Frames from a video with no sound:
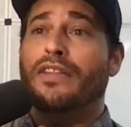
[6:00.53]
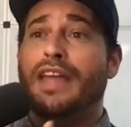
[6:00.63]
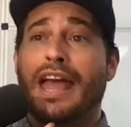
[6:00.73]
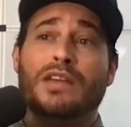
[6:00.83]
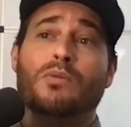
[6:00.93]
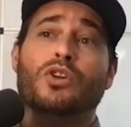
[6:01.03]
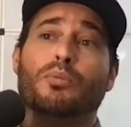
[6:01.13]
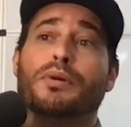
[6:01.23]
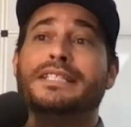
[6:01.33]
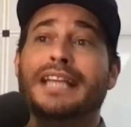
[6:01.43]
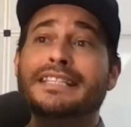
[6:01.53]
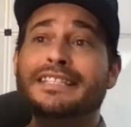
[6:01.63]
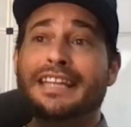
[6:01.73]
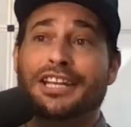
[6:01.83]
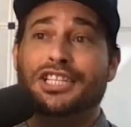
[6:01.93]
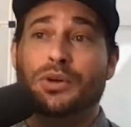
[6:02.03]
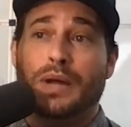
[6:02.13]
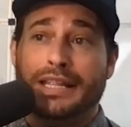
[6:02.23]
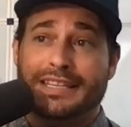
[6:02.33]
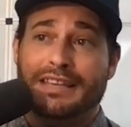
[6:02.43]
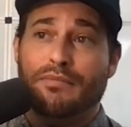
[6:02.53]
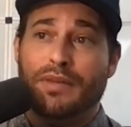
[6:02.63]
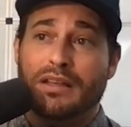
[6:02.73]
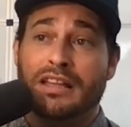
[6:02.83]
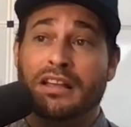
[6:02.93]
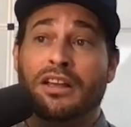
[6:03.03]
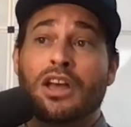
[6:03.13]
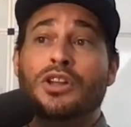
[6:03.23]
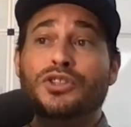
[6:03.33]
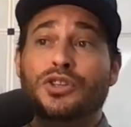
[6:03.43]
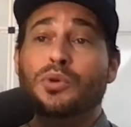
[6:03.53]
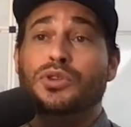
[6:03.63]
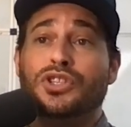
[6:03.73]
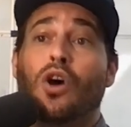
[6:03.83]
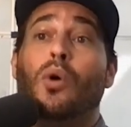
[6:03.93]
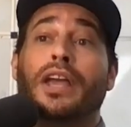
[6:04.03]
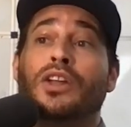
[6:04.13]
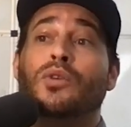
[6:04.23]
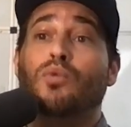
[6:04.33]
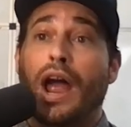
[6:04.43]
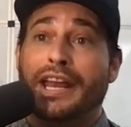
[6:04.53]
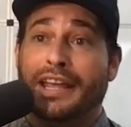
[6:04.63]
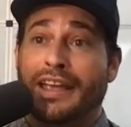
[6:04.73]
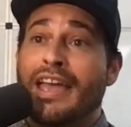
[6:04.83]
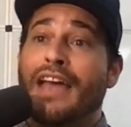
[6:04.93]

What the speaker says: that anyone who presents an issue at a team meeting do so in writing.